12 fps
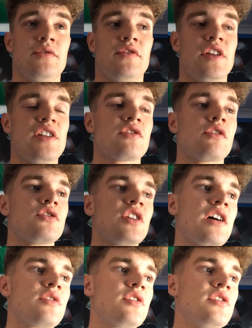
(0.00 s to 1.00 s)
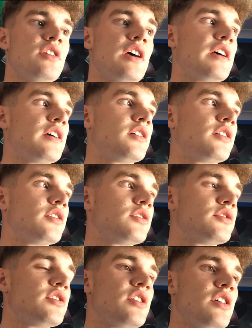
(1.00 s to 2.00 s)
fit this clutch housing
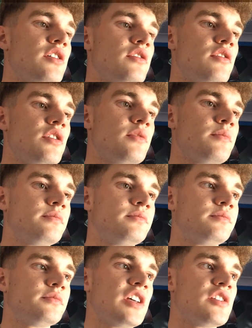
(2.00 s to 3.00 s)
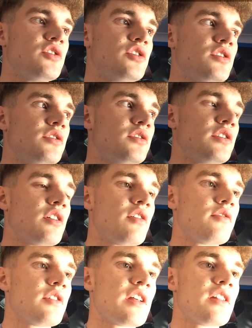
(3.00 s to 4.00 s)
onto the engine, and
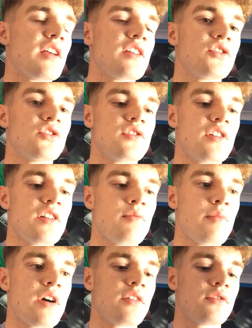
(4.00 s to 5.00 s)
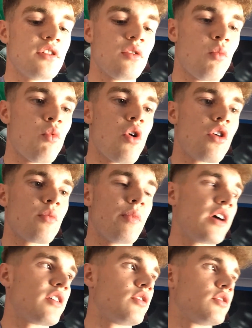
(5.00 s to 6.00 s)
hopefully get the engine steady mount and the wok
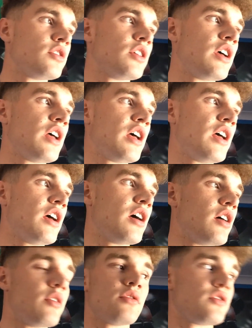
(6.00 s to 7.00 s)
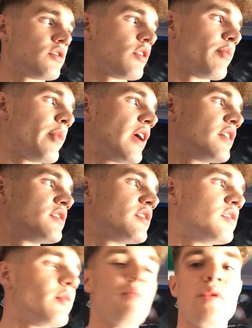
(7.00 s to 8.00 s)
back on. I
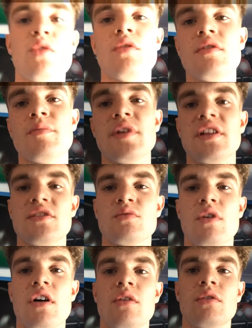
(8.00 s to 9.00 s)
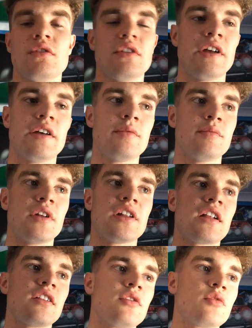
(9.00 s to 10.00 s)
painted the boot of the Mini as well, and
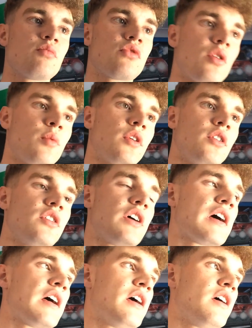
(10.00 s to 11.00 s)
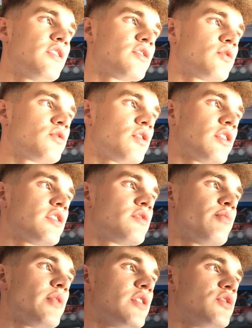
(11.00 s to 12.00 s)
that looks proper good, so I'll try and get
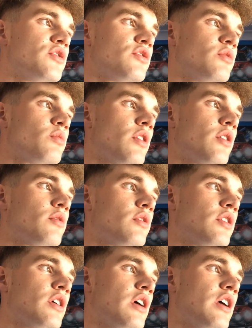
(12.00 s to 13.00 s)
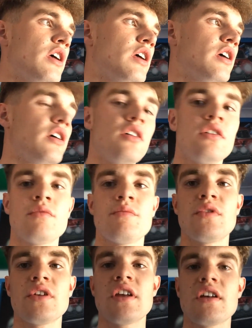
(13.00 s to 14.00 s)
some pictures as well.
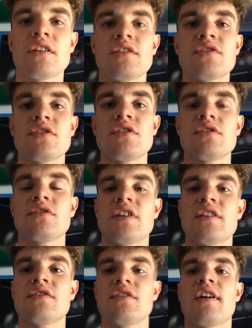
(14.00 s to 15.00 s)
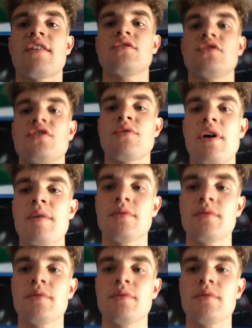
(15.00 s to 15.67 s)
But yeah, let's take it to the garage and see what